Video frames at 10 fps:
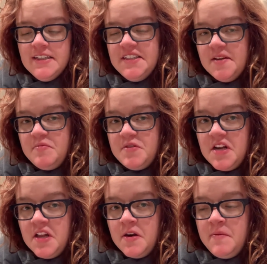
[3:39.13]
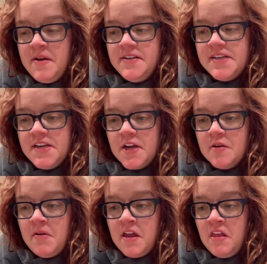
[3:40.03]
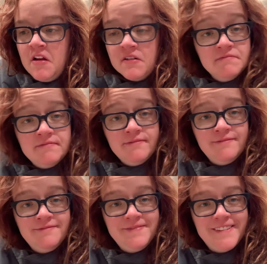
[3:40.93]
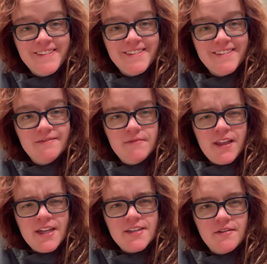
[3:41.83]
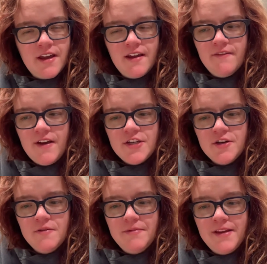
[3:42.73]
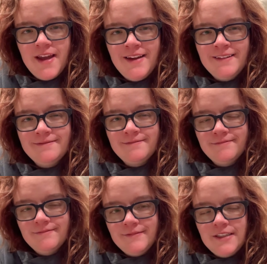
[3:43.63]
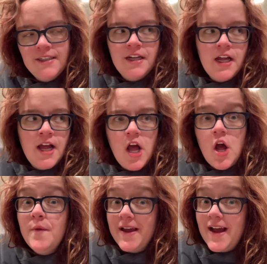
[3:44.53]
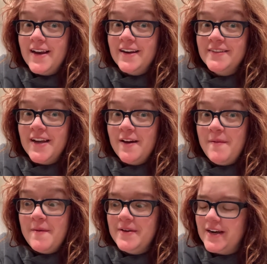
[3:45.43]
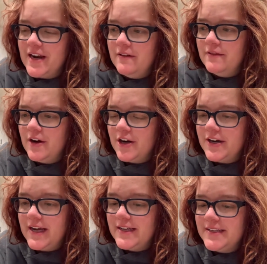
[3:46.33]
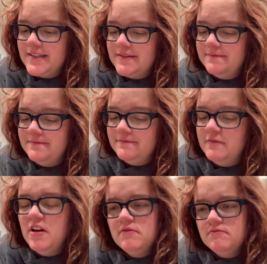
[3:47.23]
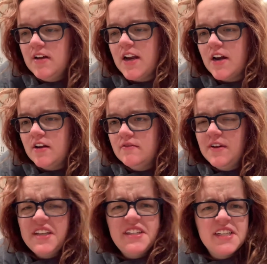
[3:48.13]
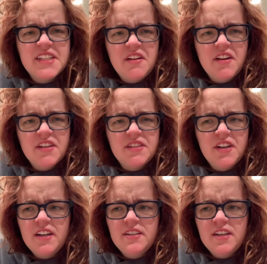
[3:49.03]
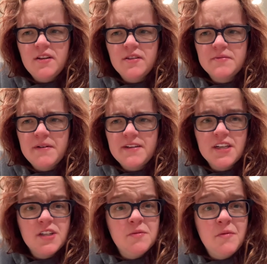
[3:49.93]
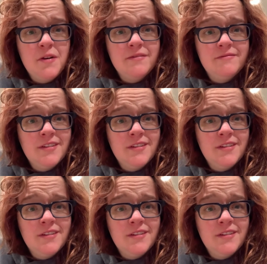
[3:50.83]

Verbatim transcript: Slept in a little bit, didn't hear my alarm. But that's okay if I show up late. We got enough staff member to cover our kids. Well, I don't know six out yesterday. Today we're expecting two more.